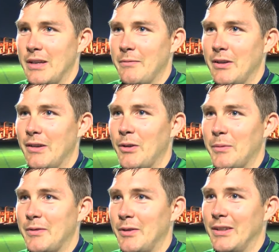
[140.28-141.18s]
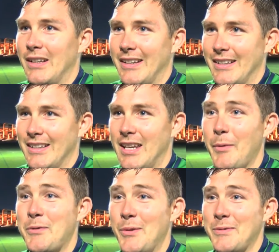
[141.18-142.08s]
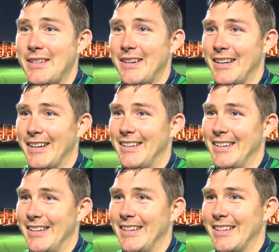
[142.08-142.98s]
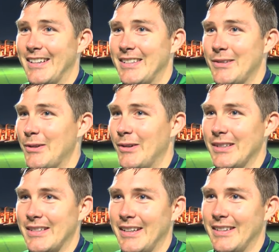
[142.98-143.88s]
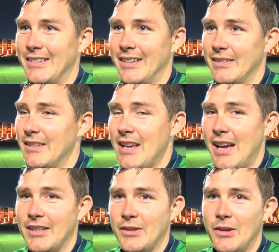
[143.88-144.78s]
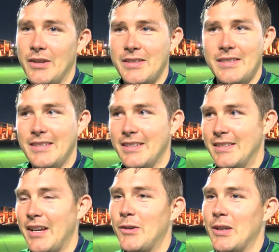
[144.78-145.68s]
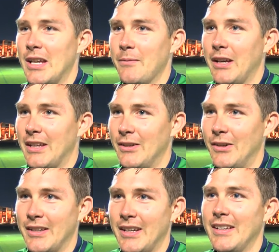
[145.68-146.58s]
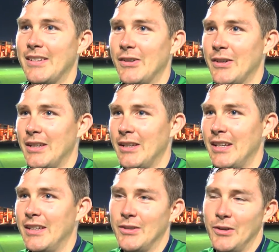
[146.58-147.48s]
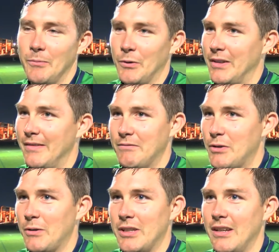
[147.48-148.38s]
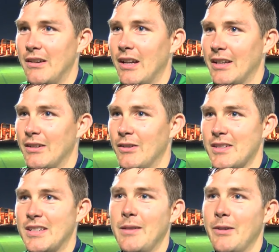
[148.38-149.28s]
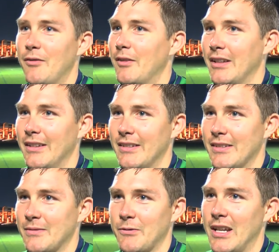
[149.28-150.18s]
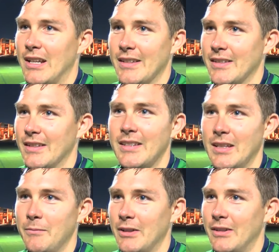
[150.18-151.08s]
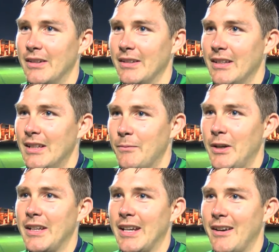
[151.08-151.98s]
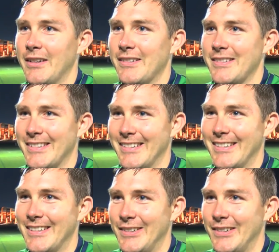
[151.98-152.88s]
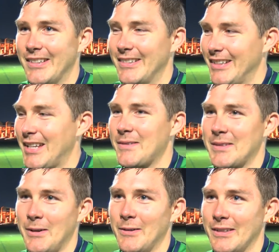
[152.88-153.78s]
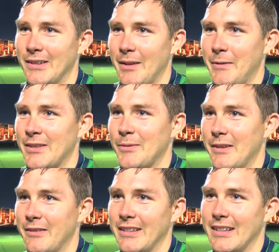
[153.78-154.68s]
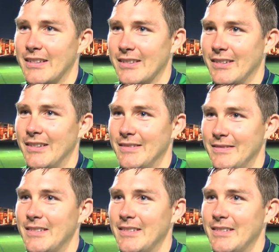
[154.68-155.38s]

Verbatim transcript: we give him a run up the front, like, and he came up trumps there. He got the got the two goals, like you know, and and you know, there's, it's not only him, like you know, on the night, you know, he he shone, but throughout the year, like you know, it's a team effort, and just some great lads on the team, you know, and mighty characters, and you know, and that's what it's about, you know, that makes up everything, like so.